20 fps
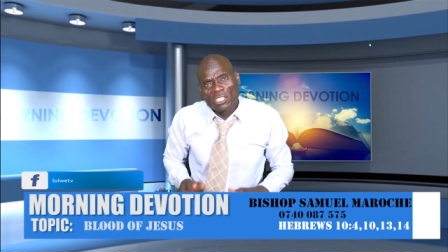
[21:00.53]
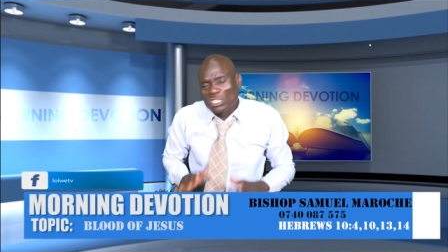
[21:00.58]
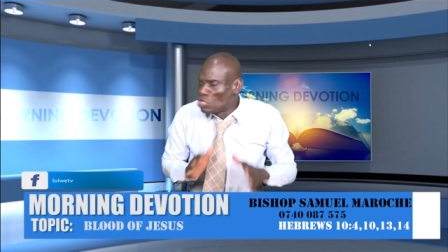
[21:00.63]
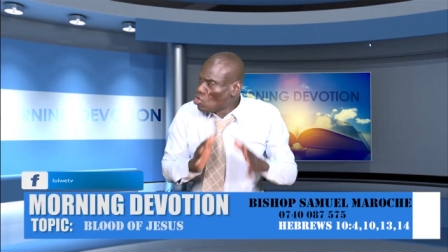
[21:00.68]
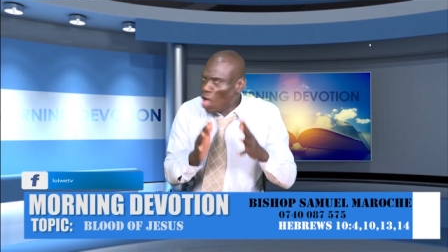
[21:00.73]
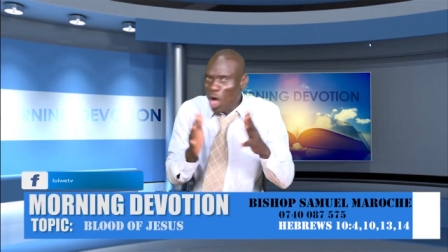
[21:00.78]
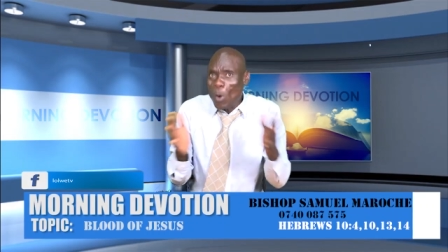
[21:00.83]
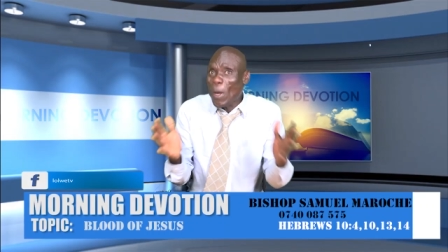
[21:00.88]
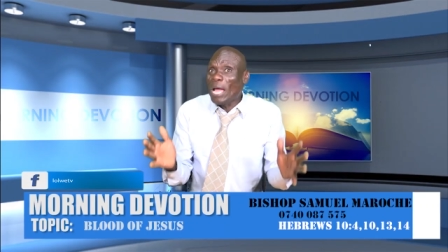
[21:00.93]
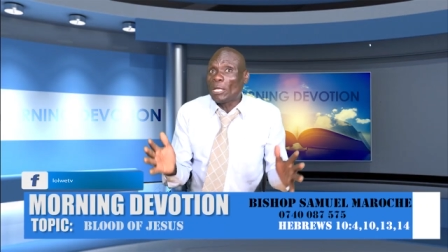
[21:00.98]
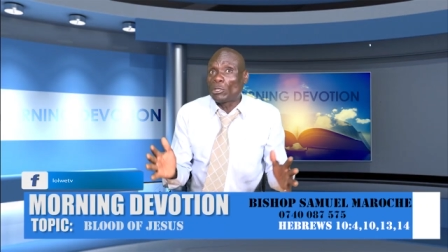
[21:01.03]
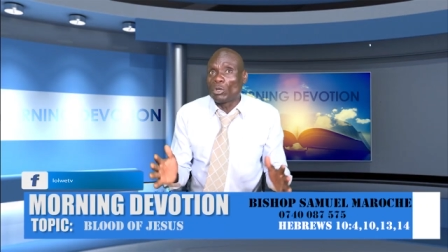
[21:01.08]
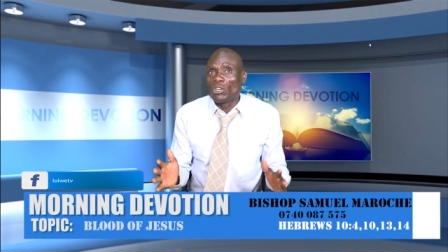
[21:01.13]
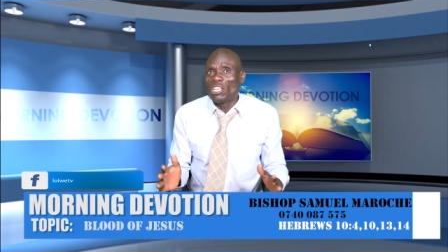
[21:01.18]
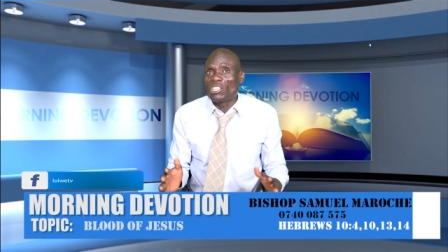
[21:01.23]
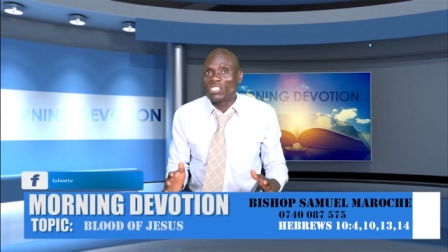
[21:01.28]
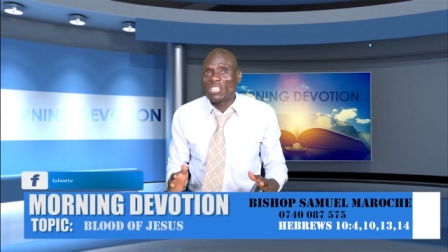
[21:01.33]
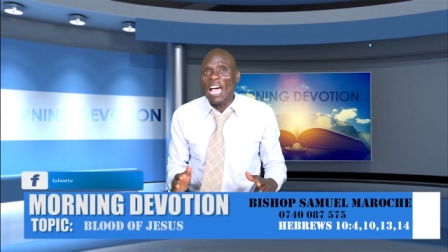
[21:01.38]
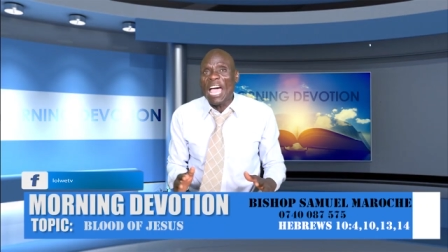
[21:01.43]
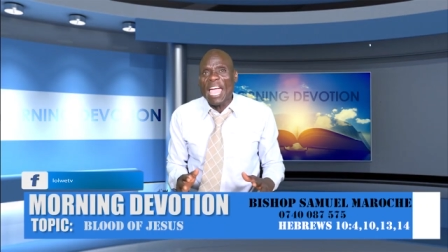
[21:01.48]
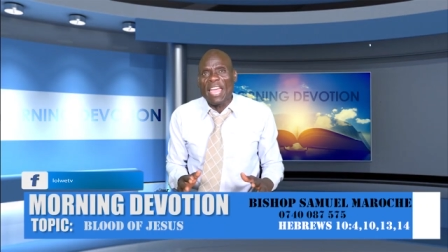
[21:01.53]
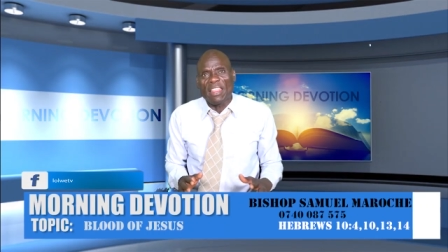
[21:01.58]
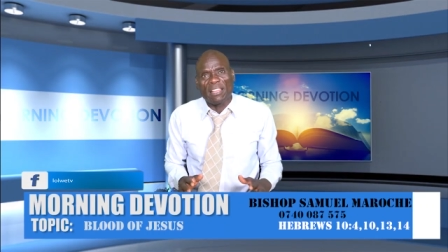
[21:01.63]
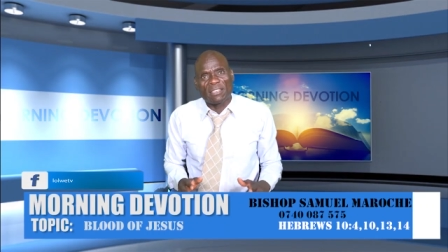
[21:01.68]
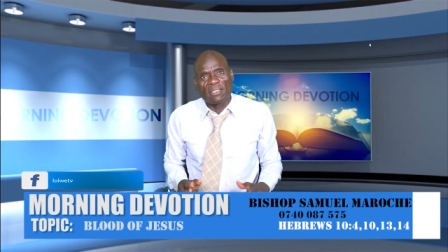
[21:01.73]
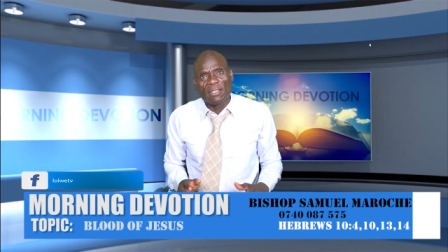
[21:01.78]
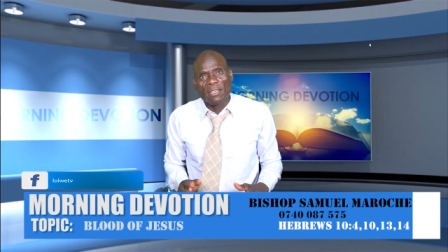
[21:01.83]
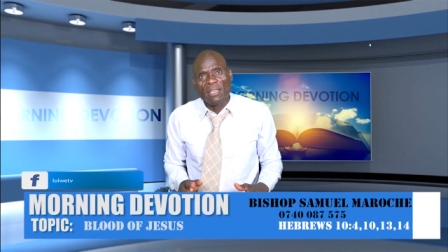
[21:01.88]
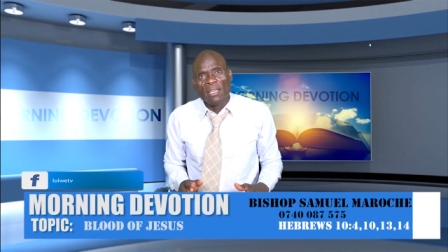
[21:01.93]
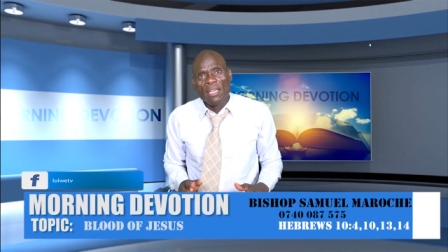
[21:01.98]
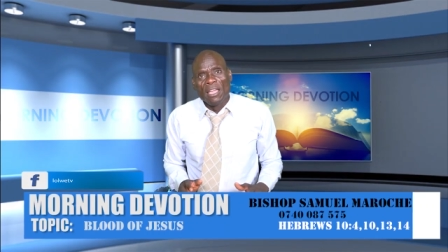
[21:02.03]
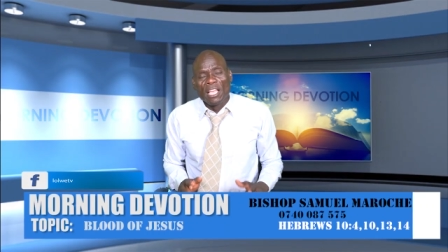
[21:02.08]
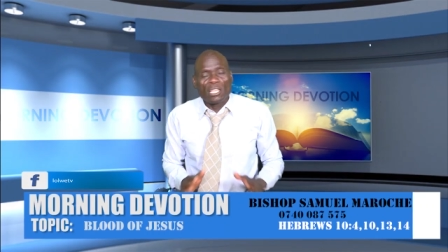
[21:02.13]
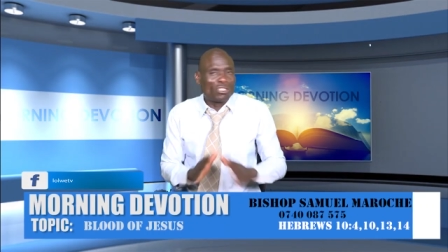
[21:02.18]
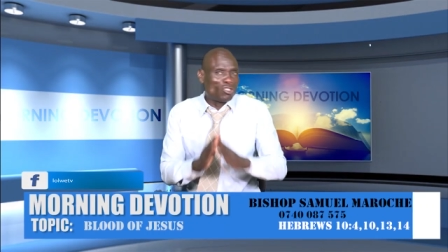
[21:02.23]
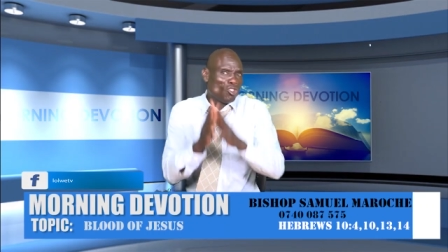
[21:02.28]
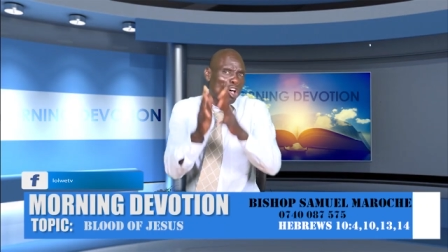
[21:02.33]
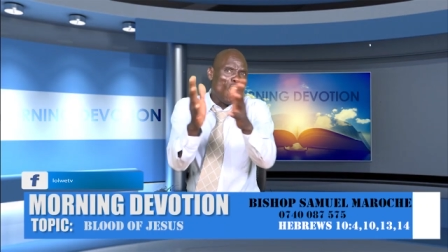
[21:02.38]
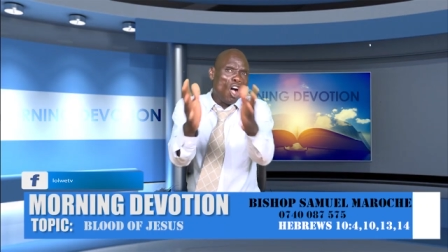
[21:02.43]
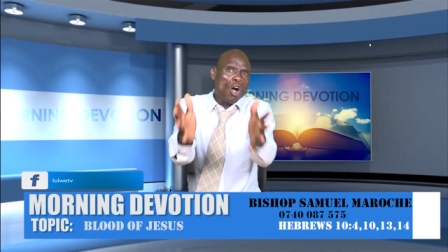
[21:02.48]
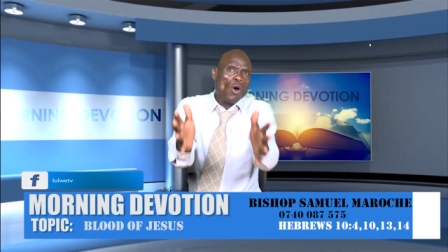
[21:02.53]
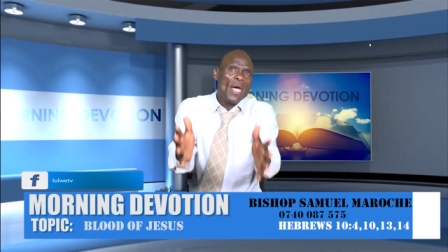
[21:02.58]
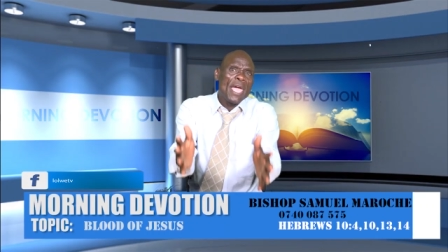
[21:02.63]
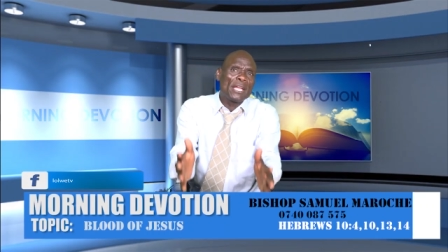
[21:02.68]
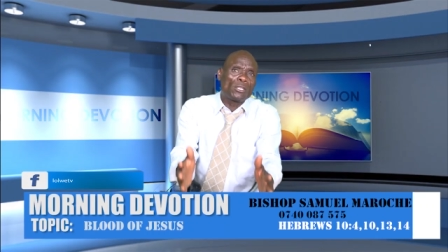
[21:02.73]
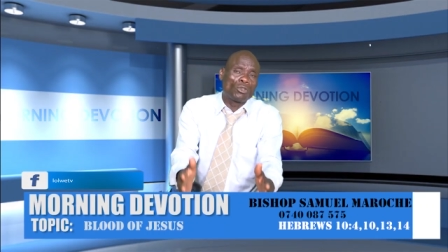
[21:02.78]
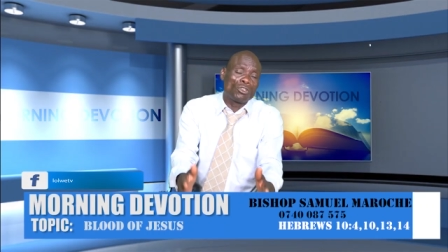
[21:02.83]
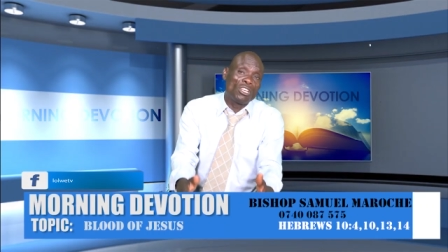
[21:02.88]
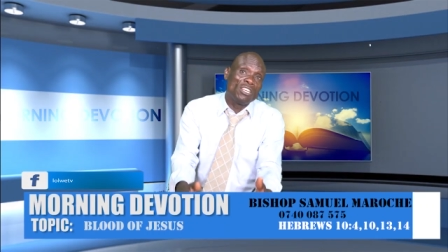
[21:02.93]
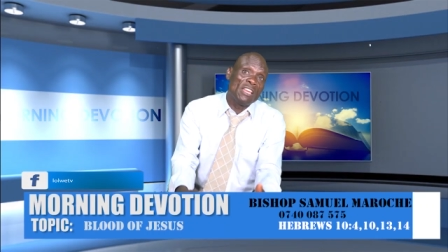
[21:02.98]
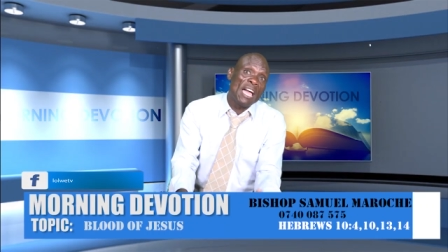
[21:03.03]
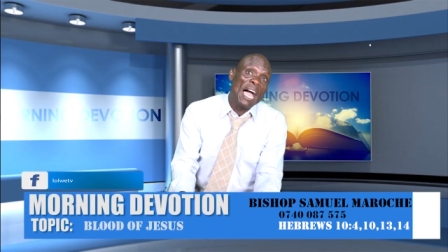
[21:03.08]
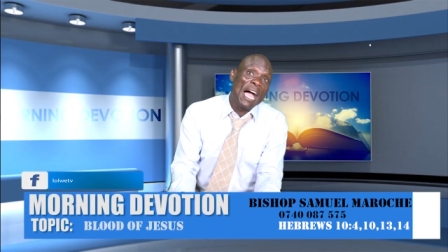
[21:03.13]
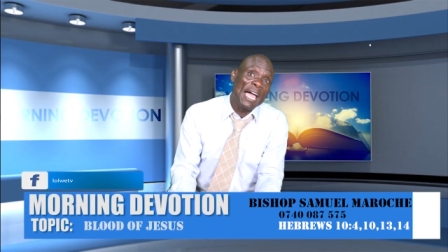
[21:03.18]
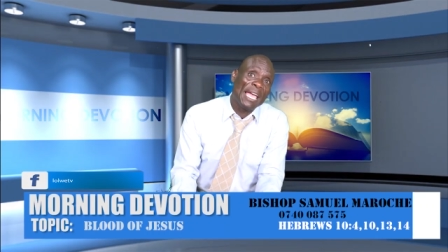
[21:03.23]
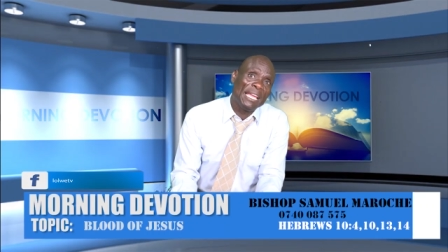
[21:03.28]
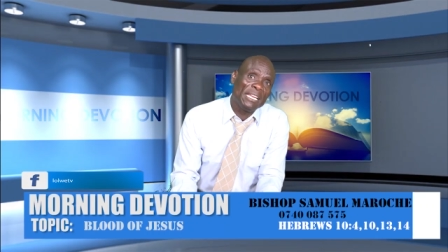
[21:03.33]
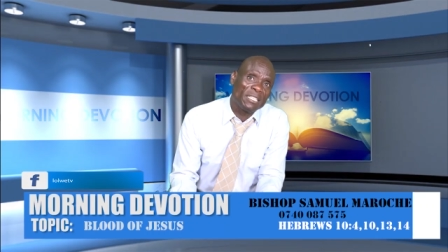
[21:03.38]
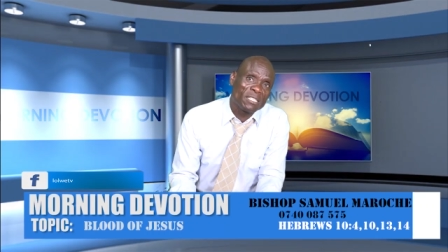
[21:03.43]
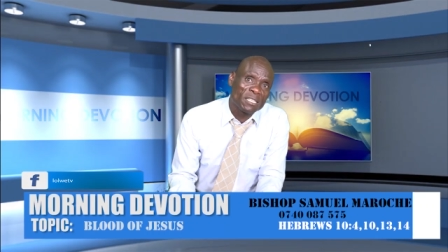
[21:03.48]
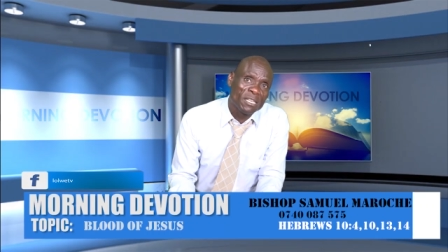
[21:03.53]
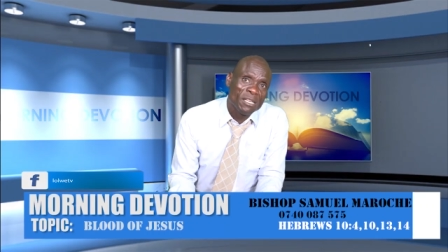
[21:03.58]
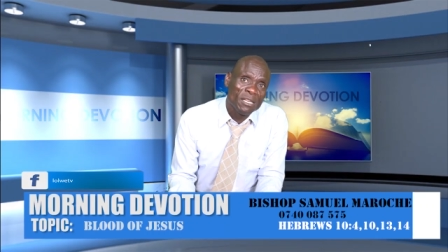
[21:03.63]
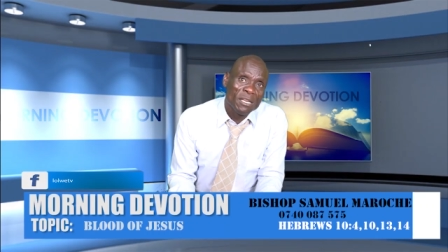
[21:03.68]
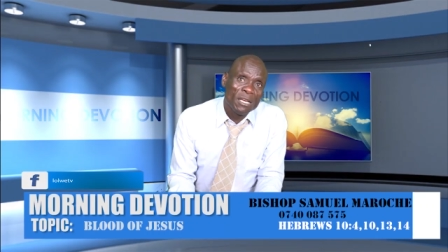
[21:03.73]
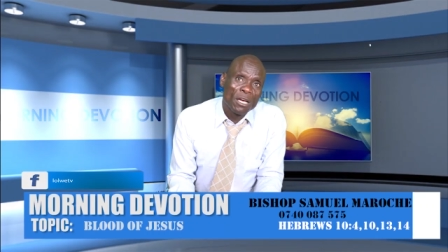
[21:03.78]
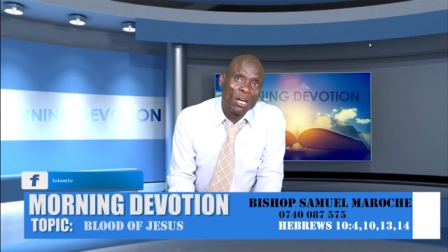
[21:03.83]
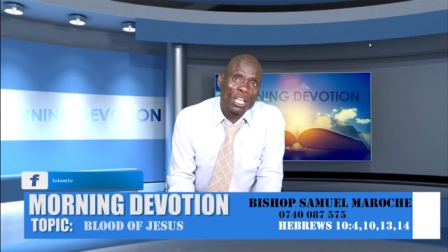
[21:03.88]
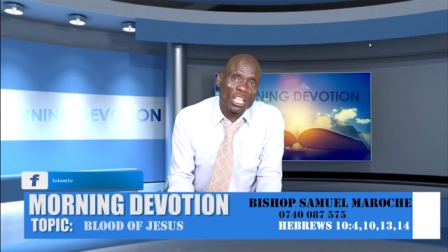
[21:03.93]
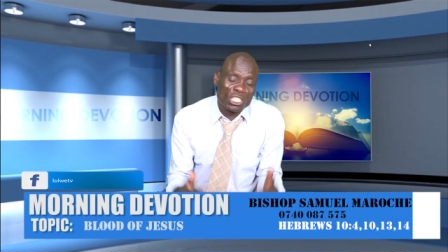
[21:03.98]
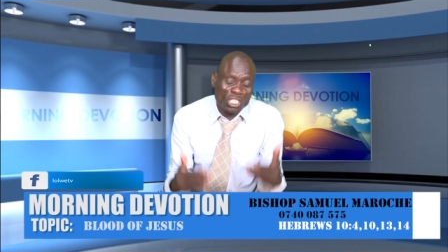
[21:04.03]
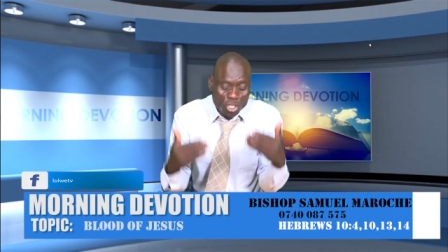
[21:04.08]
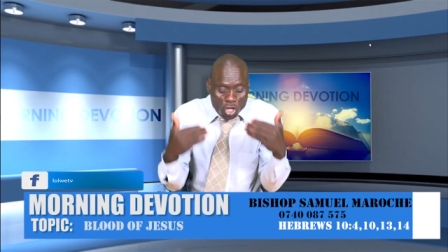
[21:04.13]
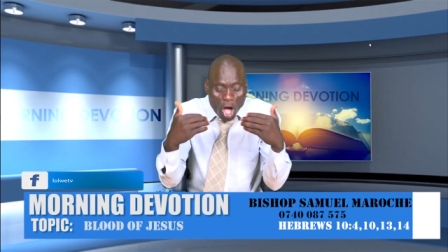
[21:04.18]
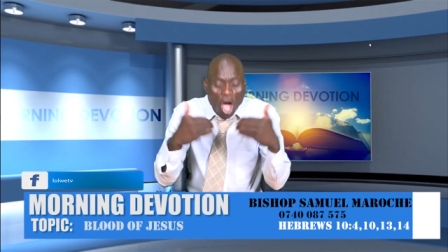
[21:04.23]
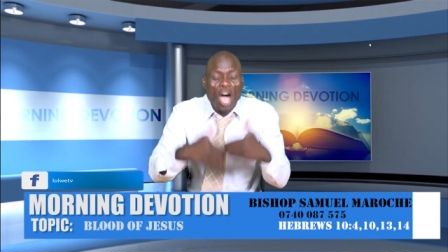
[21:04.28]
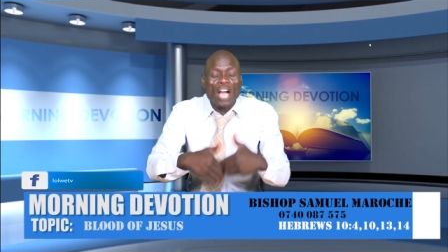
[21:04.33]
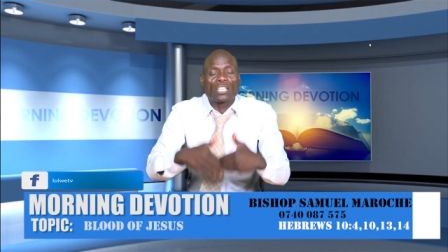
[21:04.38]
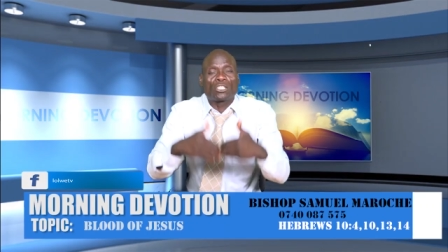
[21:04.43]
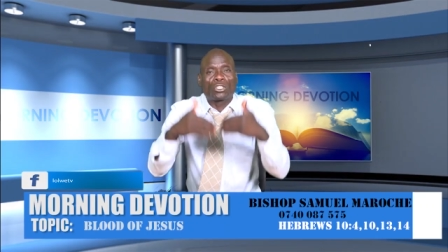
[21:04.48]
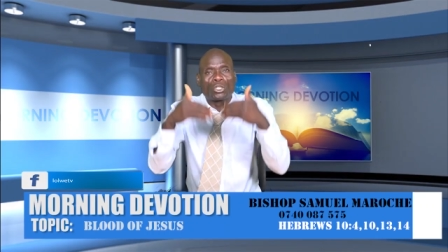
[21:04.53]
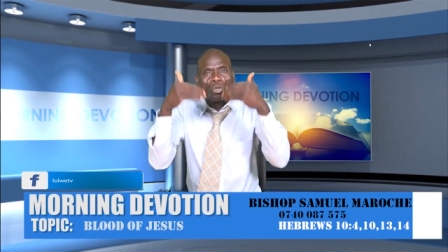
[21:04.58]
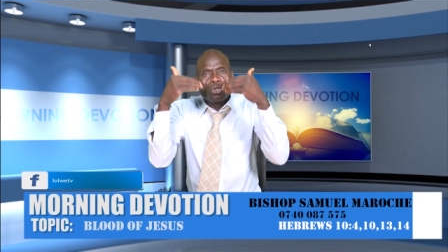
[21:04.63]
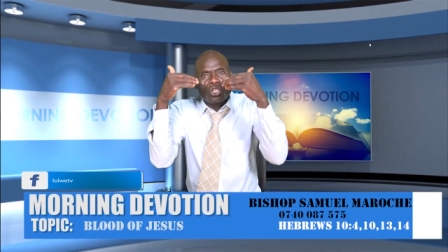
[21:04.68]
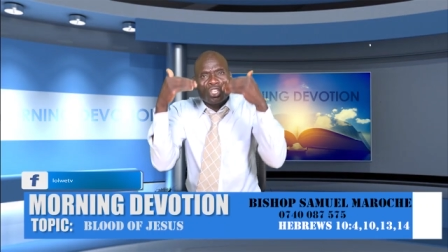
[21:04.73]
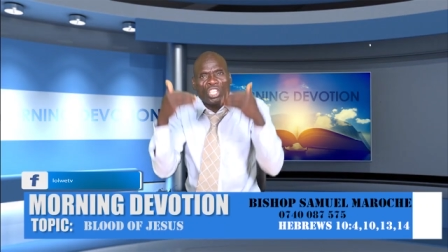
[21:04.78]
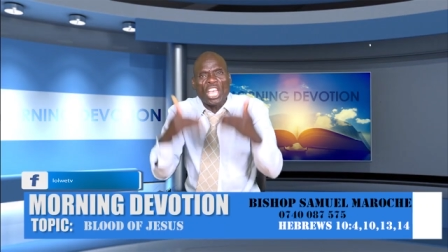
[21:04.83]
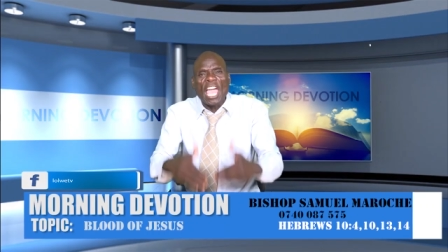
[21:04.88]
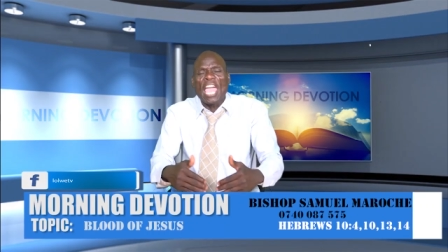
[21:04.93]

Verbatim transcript: It's no way to decide it. It's no way to deny it. It's God to